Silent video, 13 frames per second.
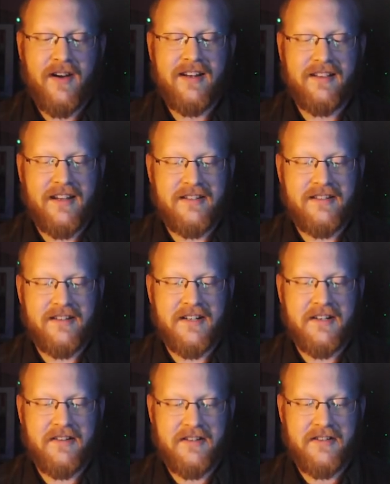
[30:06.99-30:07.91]
Target
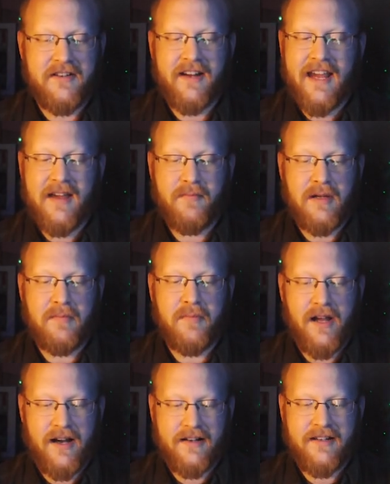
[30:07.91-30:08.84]
legendary creature
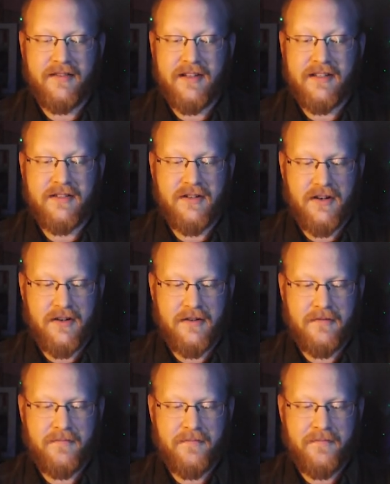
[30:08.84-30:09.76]
can't be blocked this
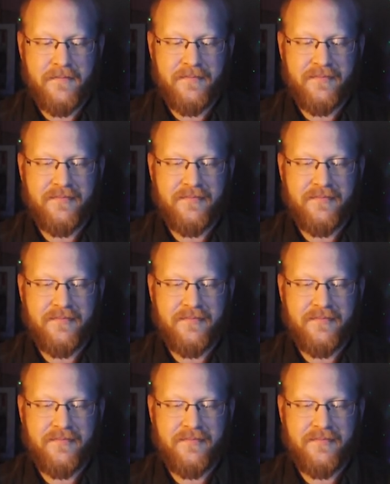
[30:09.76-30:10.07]
turn.